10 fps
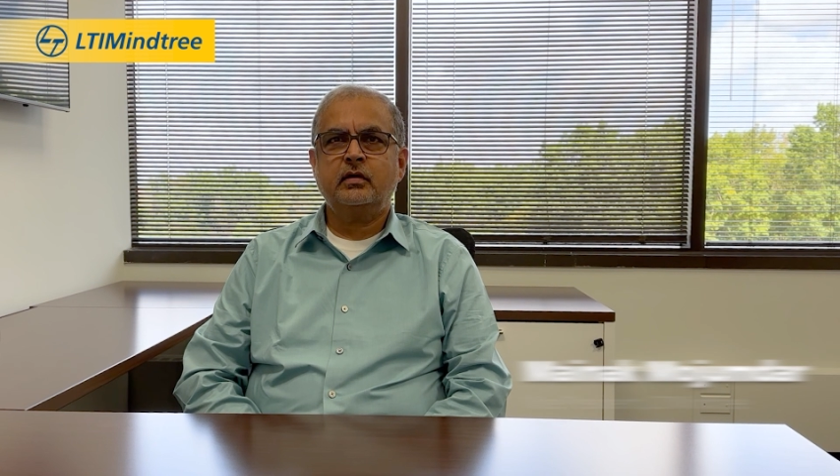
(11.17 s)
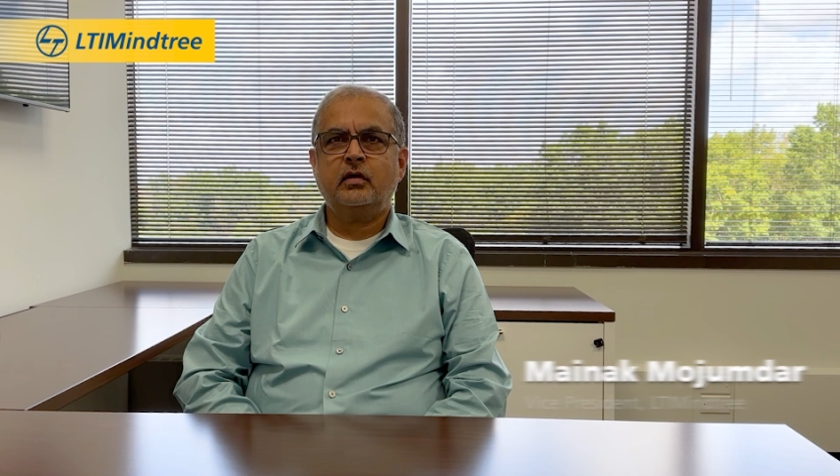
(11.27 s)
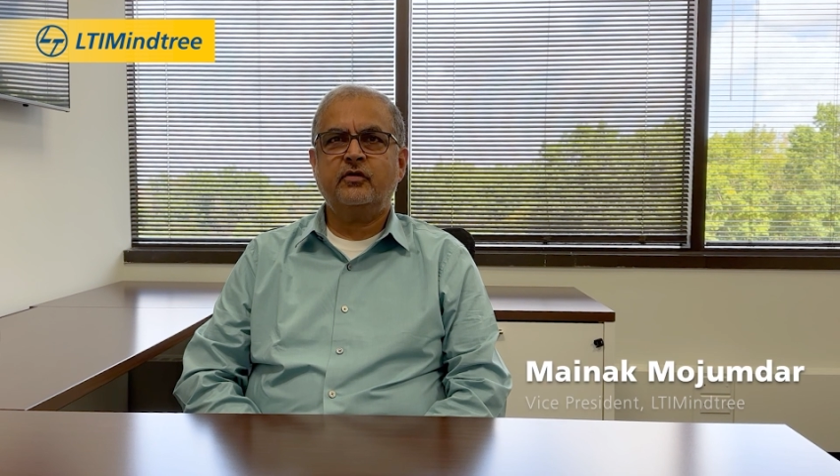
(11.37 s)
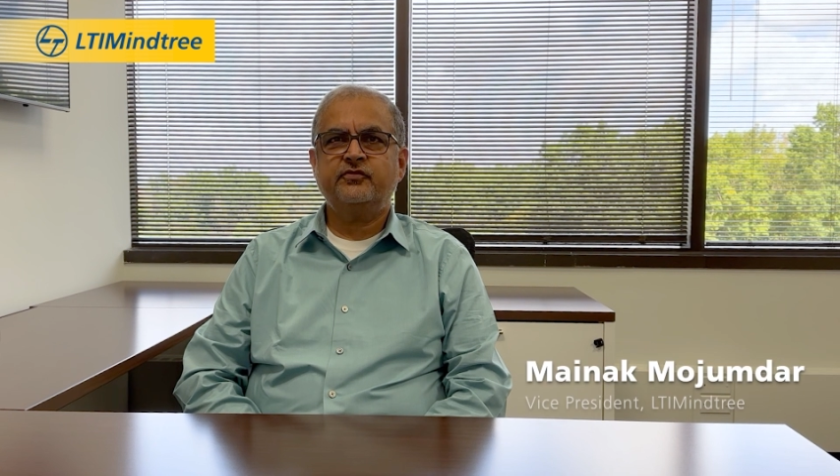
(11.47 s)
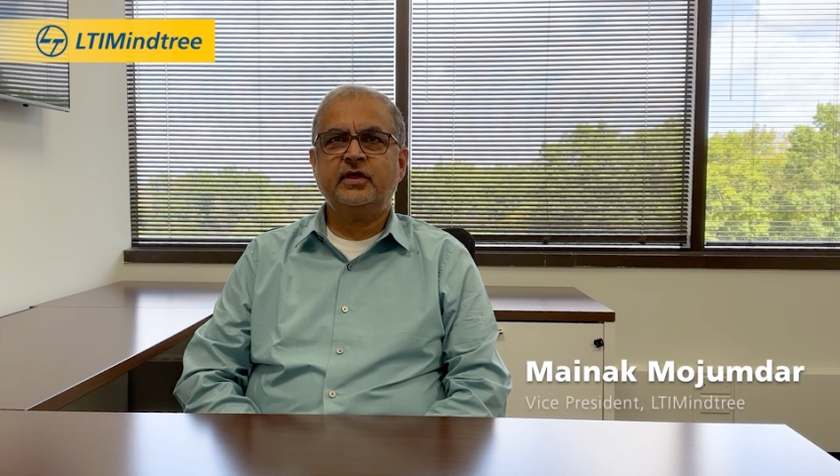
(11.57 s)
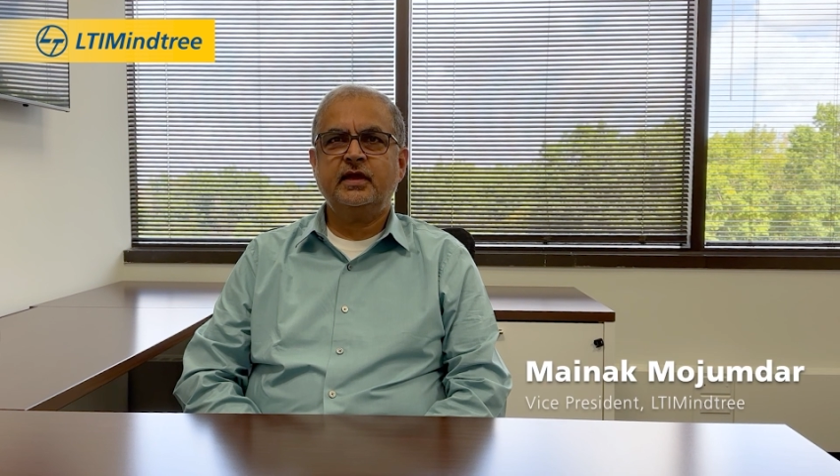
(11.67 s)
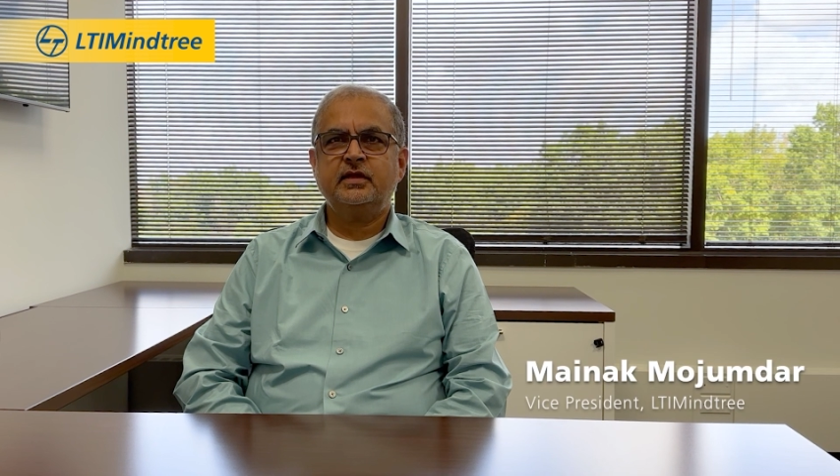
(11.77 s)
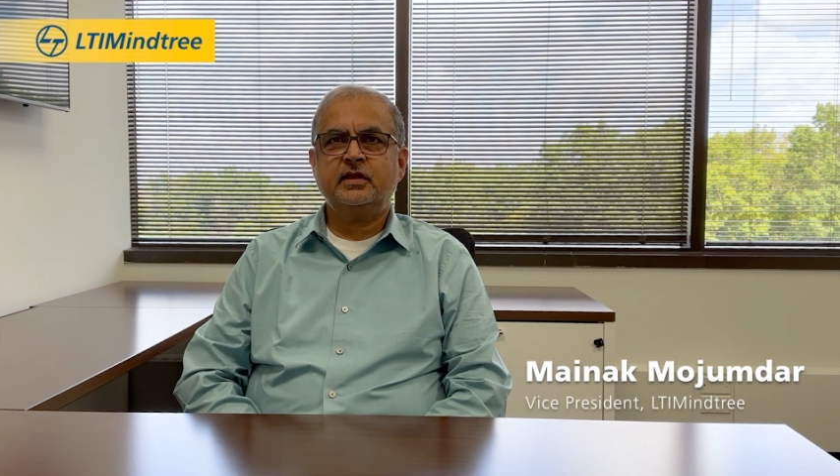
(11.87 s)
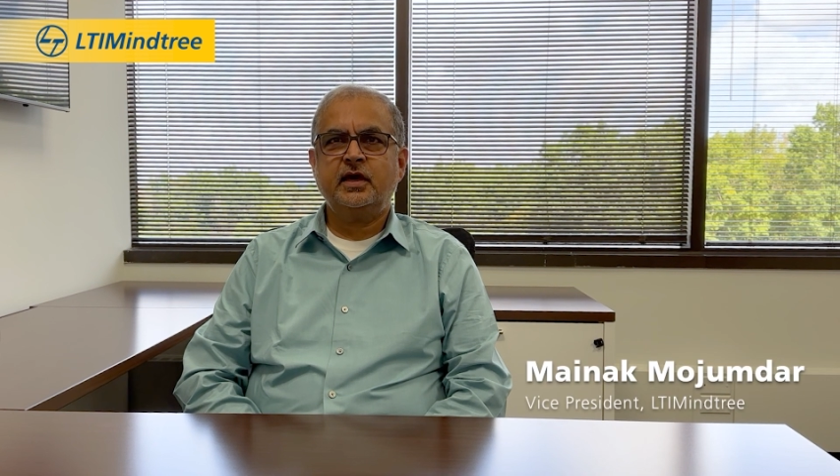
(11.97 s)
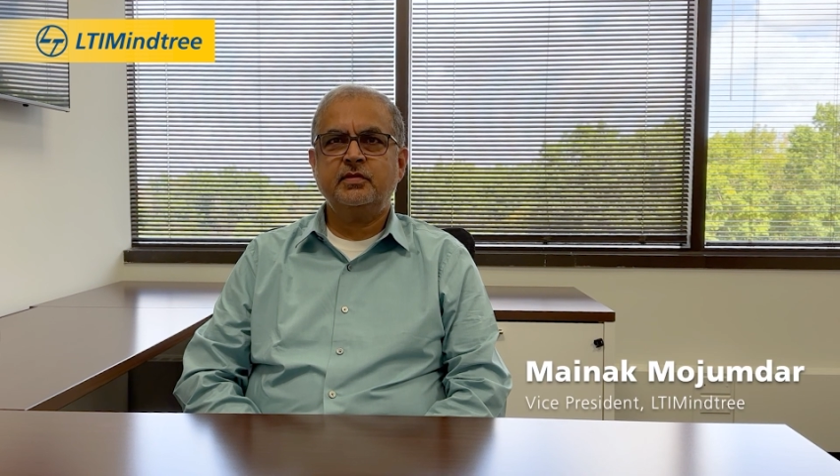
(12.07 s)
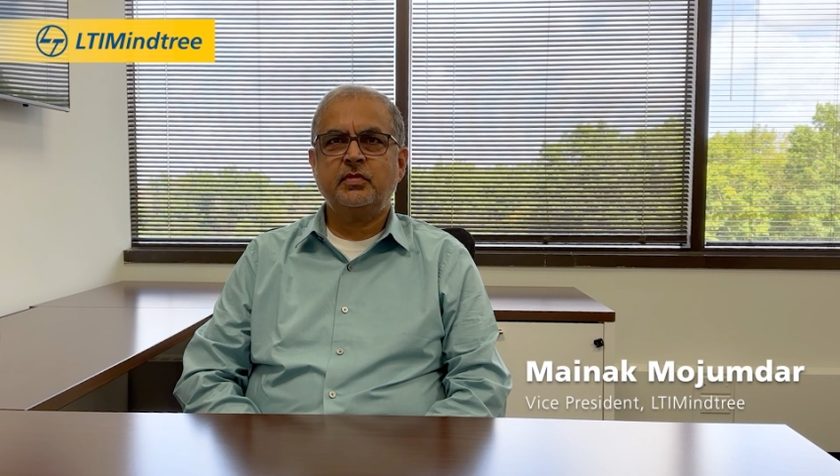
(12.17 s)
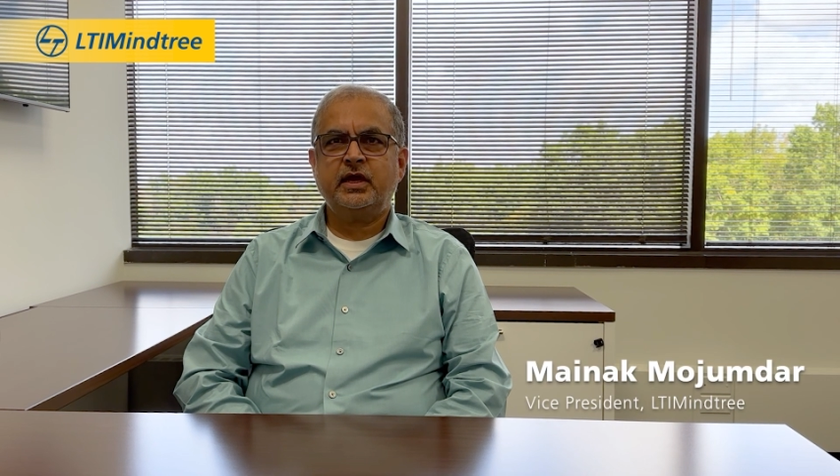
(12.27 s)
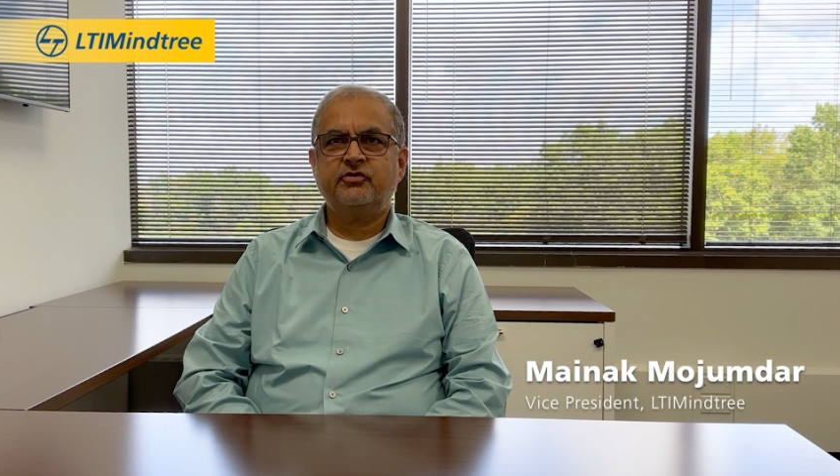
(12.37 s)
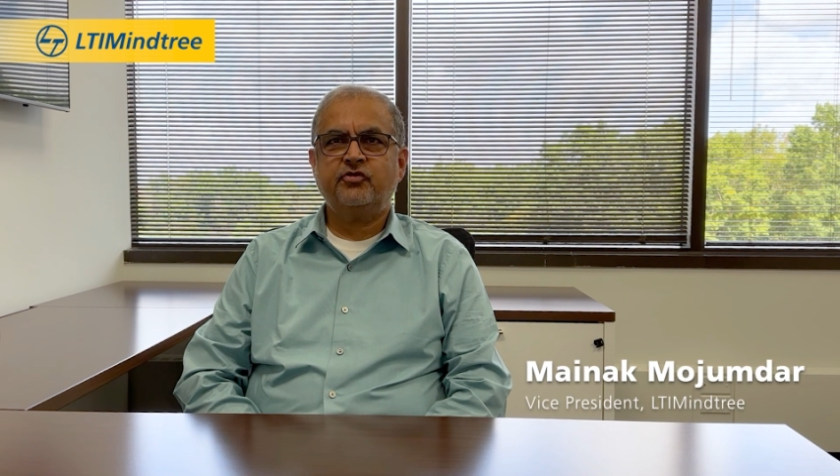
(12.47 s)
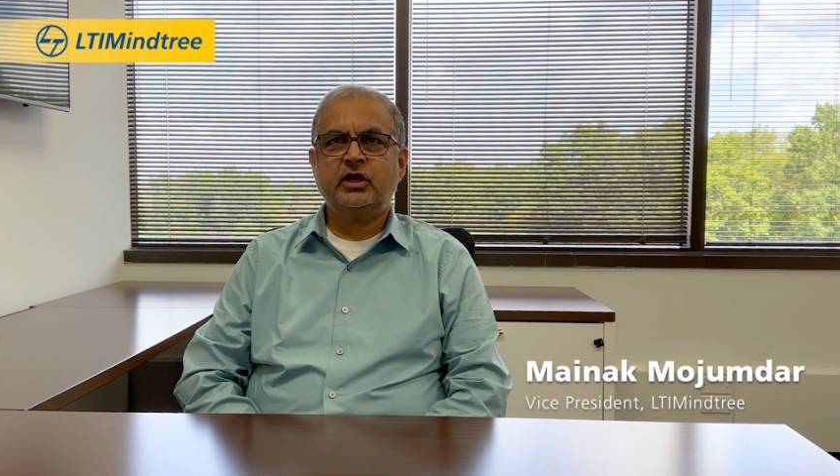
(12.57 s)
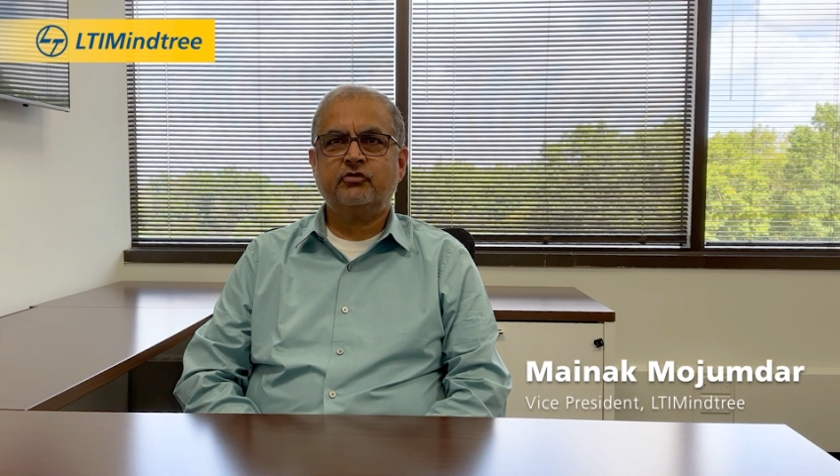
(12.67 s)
of the LTI Mindtree